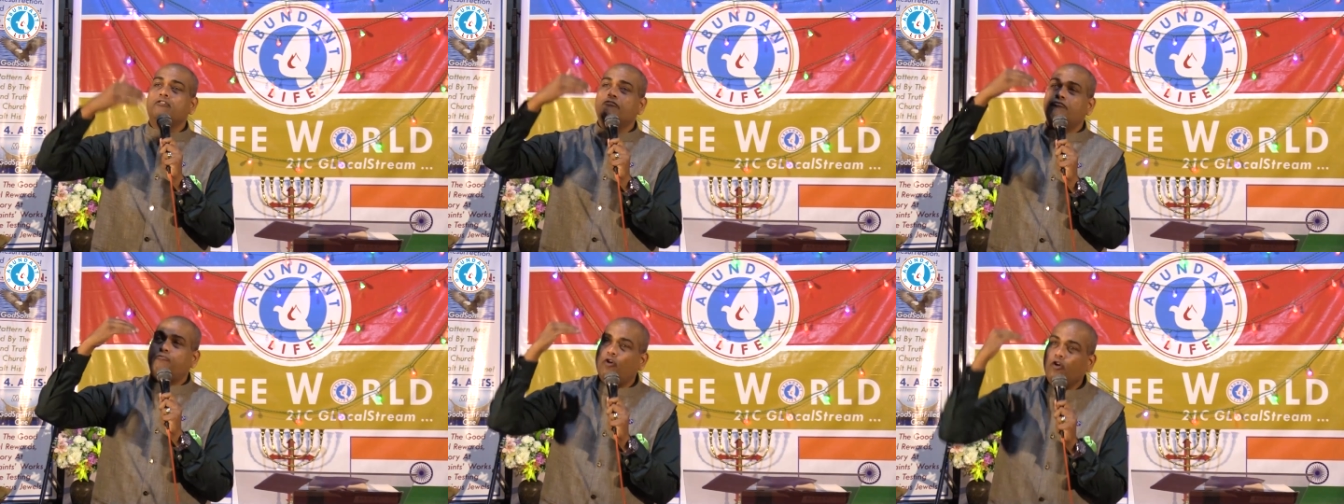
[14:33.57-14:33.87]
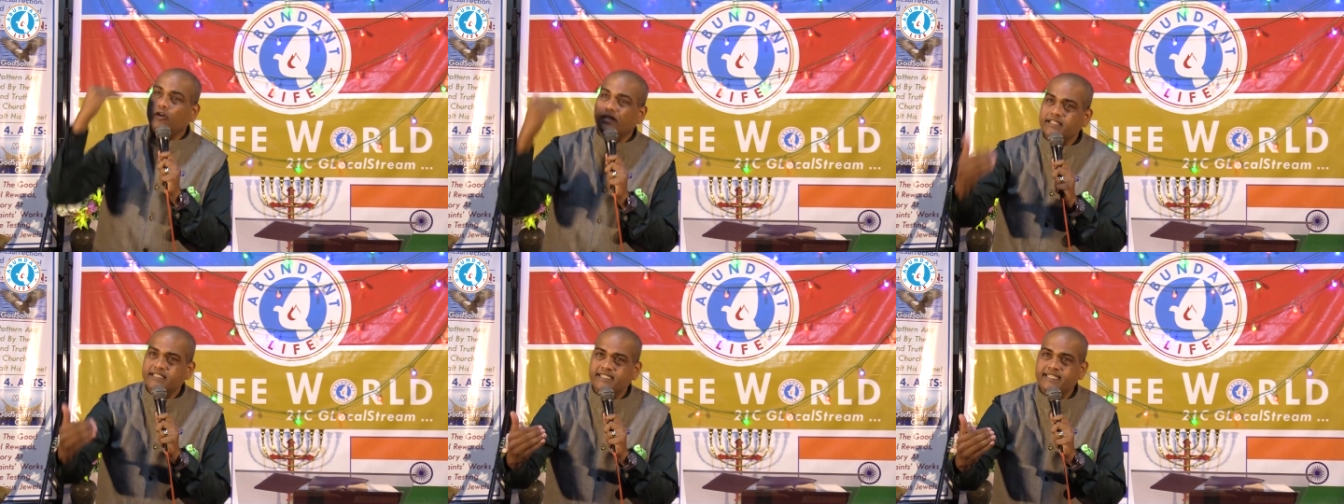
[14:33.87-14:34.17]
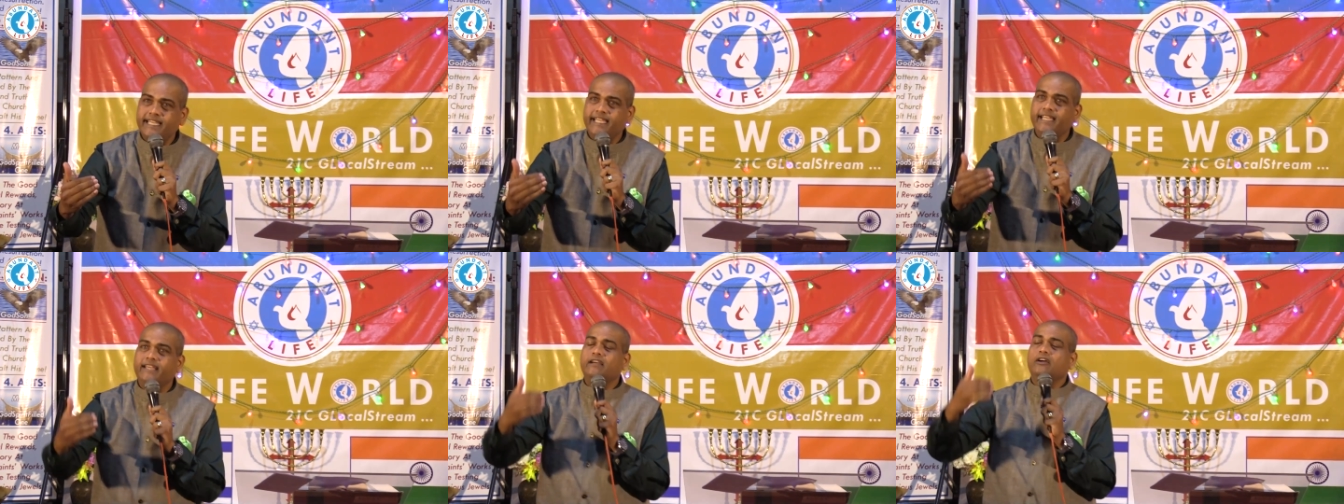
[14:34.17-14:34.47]

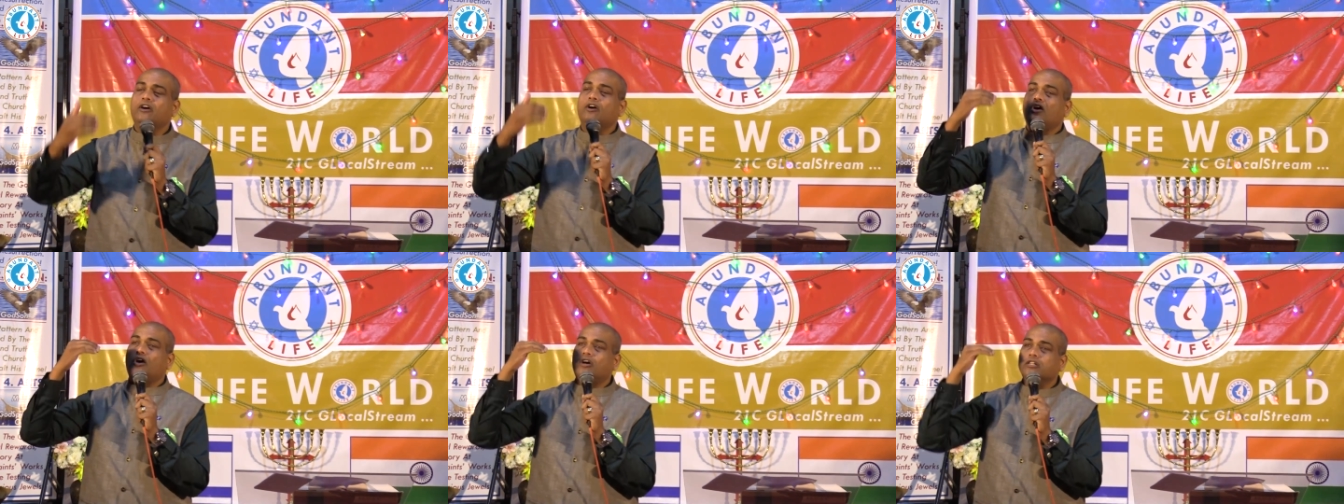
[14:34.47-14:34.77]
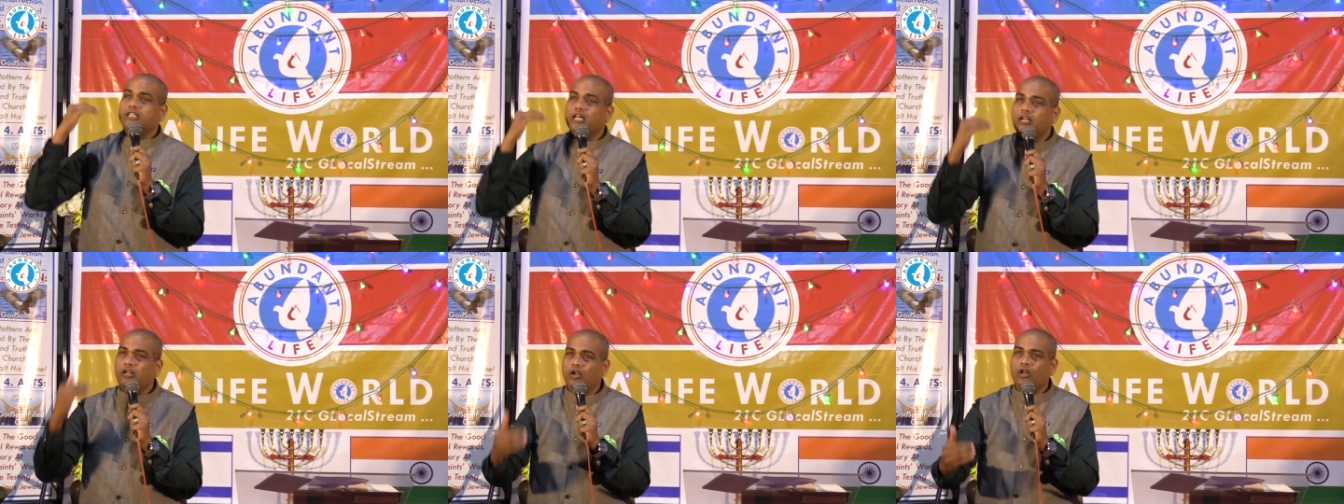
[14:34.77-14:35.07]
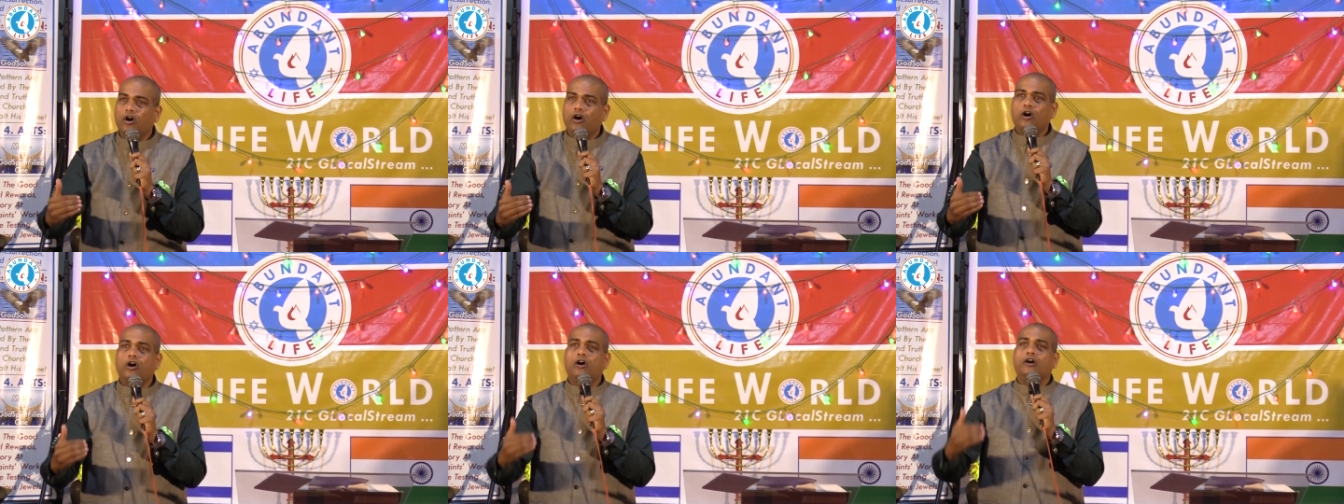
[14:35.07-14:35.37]
focusing on the
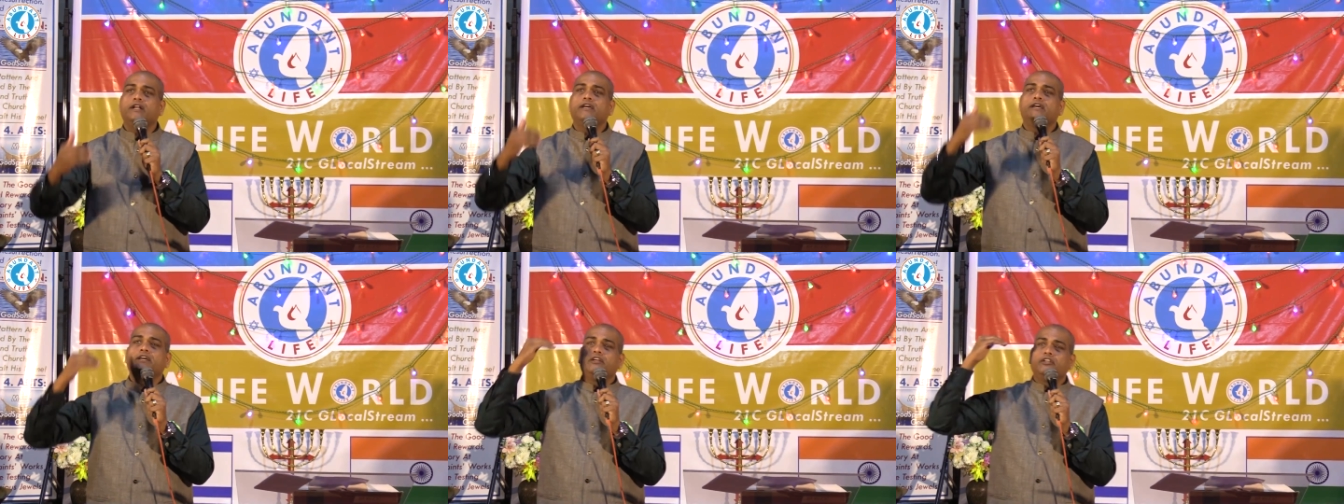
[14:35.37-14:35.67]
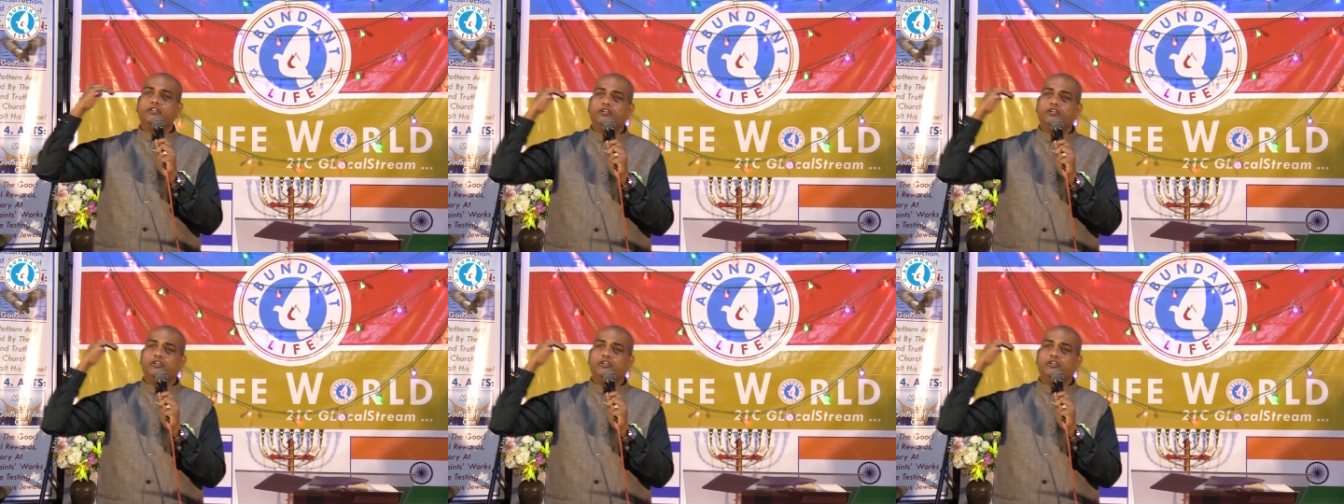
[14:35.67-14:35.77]
Lord